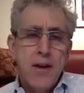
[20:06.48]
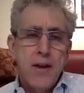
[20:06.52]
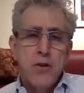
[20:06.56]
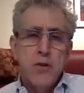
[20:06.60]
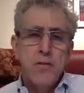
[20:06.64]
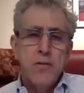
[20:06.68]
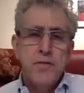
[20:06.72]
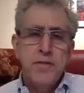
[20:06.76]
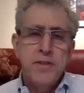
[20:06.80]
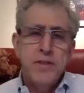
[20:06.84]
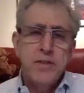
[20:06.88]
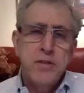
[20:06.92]
know
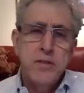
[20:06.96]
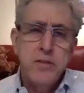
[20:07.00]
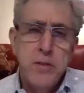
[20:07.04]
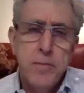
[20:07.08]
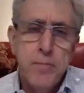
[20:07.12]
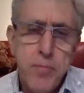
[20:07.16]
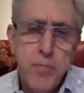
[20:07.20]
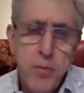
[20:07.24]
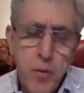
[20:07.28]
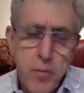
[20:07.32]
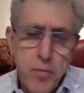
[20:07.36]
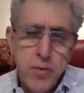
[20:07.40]
if this is
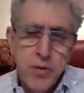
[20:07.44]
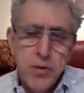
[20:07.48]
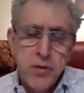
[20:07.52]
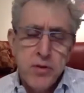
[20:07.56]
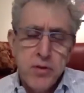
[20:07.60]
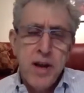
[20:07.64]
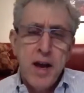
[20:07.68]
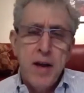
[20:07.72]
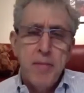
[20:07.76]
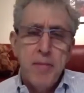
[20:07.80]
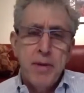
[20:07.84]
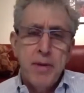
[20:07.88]
appropriate or
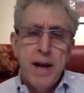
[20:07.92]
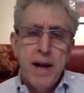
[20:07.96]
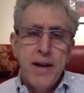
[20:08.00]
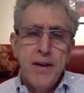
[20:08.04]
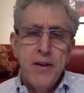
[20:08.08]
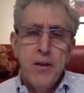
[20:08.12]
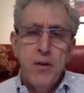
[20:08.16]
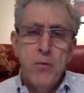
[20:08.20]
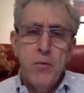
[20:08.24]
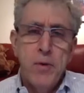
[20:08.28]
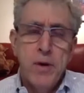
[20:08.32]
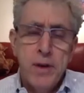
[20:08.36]
not, but I
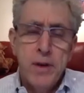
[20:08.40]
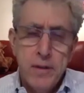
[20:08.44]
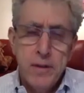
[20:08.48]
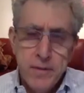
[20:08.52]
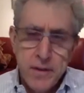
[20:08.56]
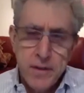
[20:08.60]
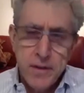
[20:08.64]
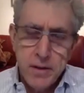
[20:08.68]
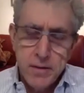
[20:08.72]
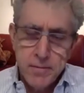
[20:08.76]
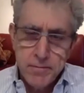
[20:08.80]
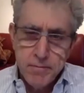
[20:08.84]
know one of
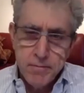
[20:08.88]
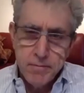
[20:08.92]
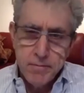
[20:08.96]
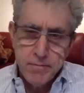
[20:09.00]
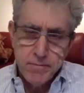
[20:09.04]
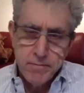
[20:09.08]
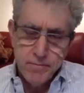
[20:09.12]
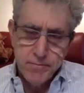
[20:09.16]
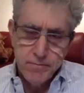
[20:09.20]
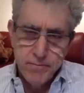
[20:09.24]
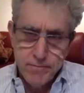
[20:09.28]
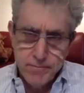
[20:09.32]
the
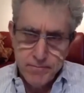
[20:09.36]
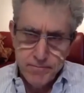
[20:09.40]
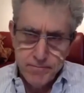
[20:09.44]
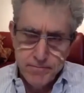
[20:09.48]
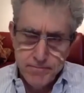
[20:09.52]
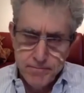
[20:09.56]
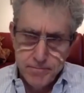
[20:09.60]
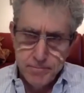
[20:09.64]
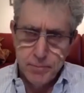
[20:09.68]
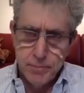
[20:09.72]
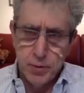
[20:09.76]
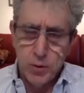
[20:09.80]

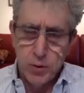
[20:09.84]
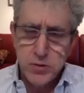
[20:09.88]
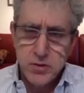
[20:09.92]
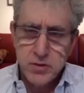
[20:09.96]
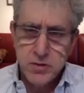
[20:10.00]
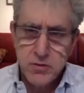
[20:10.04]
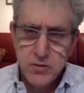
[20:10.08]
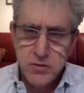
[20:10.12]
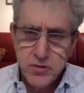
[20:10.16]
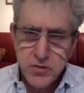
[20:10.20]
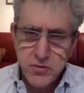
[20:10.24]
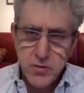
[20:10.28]

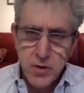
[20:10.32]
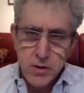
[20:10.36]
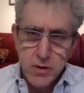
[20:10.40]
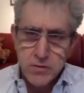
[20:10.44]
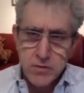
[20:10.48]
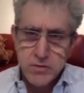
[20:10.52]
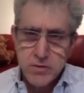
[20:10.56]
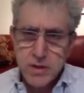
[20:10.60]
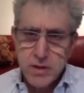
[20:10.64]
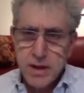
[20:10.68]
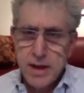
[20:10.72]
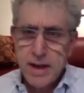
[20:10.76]
personal
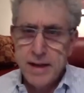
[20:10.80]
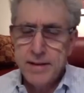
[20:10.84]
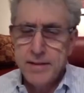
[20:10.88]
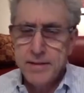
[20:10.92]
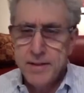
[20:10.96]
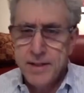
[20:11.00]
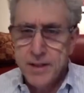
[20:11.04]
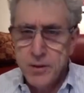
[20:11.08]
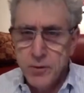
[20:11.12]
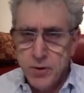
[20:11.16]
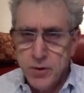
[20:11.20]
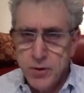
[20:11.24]
struggles that I
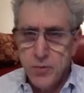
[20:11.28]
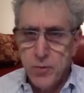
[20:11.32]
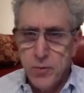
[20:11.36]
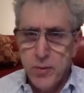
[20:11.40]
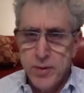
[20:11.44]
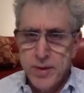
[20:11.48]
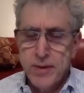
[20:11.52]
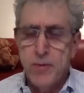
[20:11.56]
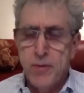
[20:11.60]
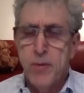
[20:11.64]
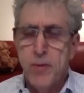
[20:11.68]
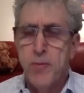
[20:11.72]
deal with
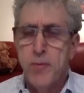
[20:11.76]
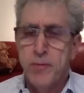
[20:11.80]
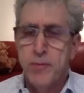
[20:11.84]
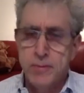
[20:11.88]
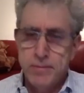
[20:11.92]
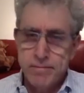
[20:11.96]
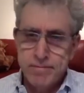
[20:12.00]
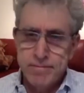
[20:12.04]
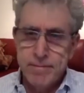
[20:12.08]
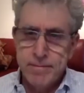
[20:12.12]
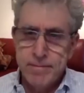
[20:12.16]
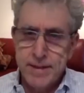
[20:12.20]

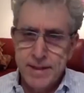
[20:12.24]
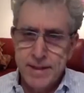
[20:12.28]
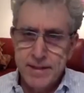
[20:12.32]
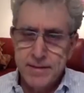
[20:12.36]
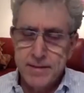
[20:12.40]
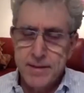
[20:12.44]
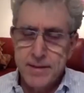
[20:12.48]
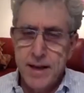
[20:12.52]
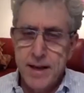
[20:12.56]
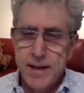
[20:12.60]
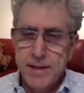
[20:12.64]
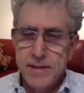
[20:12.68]
these
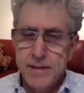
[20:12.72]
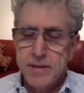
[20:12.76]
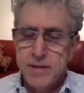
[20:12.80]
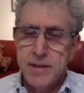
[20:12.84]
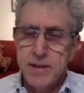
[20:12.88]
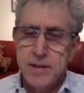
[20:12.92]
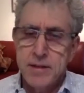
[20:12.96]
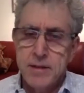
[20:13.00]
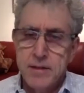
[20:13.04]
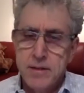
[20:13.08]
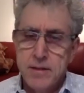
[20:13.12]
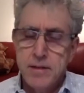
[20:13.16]
days
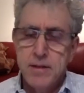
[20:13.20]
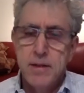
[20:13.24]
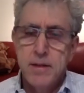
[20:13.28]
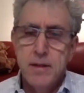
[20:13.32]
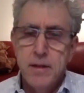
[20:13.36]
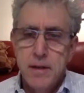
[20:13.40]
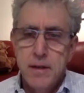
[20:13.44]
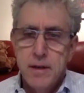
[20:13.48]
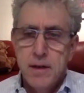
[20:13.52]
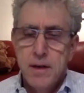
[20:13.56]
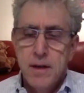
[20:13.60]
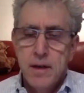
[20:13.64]
is
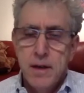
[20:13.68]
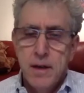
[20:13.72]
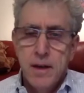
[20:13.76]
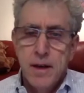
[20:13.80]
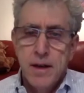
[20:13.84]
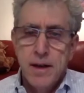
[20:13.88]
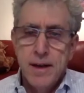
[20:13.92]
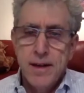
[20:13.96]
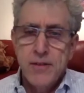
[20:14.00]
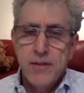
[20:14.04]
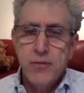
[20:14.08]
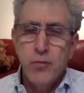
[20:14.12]

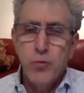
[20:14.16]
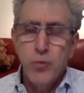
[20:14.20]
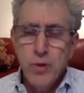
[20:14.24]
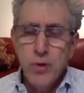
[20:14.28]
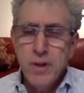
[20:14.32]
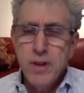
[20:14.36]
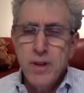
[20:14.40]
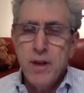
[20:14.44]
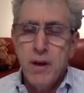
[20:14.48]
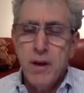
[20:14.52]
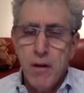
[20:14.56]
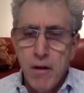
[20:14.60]
it's
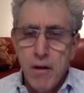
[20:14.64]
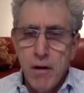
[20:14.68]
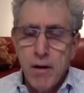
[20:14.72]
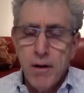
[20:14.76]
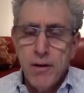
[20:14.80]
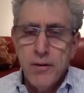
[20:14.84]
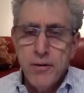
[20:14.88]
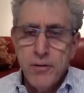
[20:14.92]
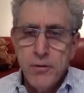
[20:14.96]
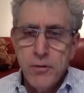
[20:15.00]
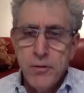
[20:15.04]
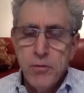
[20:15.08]
really
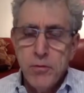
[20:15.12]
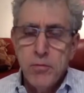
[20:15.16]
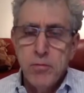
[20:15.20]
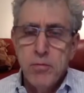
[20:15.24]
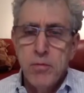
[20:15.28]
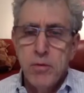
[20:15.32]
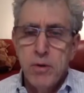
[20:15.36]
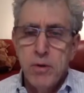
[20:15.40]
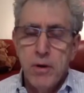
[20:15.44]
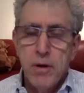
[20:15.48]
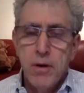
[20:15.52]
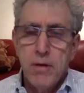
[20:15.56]
hard to
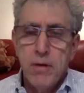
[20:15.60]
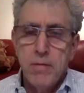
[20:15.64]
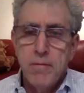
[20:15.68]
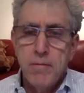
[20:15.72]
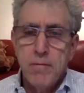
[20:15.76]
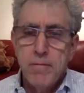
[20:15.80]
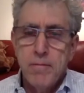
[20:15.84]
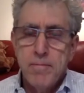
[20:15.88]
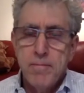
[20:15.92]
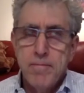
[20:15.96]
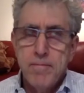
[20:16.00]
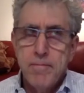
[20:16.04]

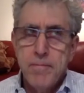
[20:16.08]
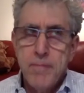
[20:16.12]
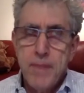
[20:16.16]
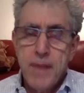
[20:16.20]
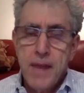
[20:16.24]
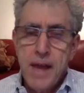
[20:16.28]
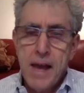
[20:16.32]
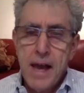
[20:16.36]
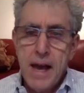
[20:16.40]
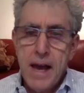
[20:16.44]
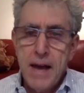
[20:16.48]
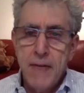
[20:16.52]

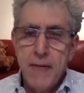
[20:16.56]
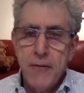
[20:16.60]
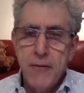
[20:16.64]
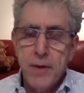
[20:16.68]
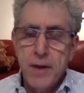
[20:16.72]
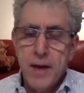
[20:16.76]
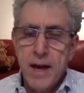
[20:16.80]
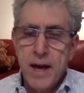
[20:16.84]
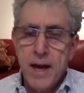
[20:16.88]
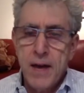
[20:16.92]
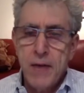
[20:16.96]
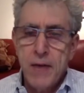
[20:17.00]
have what
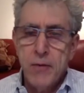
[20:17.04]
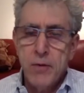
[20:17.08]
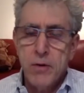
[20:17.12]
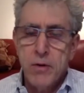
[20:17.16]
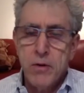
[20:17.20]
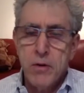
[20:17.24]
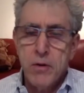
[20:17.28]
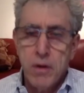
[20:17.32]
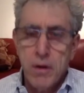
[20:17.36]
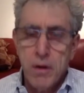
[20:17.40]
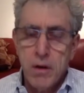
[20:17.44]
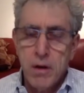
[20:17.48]
I would
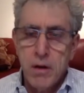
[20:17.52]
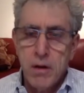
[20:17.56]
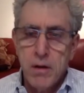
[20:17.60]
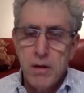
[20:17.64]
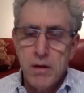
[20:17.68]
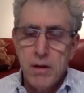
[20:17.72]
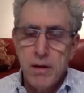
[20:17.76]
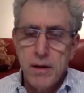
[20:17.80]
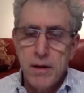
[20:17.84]
call